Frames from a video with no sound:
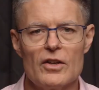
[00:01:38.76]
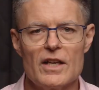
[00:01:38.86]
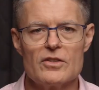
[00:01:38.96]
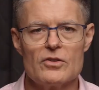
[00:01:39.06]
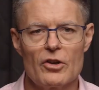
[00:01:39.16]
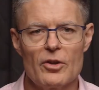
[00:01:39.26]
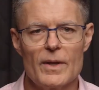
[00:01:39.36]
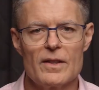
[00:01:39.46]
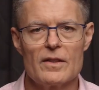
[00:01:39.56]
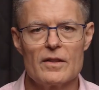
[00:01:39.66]
You need to
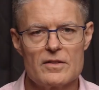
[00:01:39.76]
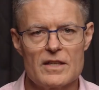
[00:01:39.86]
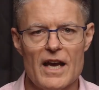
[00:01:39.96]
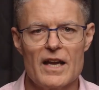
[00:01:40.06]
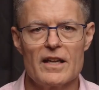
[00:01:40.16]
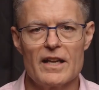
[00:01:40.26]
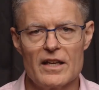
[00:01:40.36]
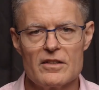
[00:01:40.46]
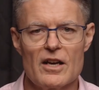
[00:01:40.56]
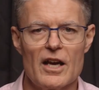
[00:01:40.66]
document start and
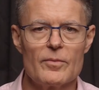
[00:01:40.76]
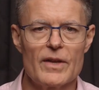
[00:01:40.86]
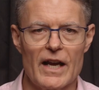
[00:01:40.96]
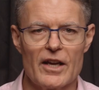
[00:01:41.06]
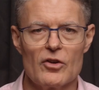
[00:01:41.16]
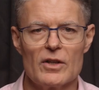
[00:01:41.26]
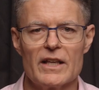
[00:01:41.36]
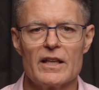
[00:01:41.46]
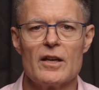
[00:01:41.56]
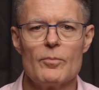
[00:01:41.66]
end times
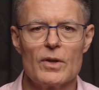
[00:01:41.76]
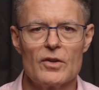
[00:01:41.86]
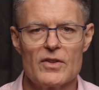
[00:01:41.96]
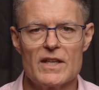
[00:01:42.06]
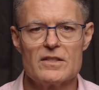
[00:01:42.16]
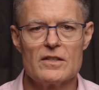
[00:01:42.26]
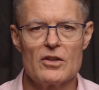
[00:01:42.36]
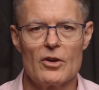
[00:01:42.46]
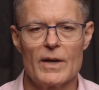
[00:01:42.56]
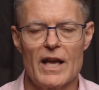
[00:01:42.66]
accurately because these
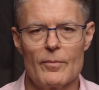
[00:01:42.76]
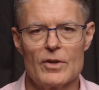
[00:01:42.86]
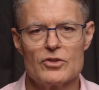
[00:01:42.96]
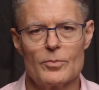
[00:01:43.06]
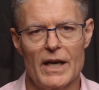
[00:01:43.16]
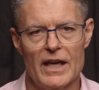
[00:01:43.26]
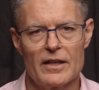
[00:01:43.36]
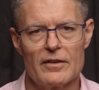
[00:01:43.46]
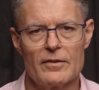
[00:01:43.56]
determine how much you're paid.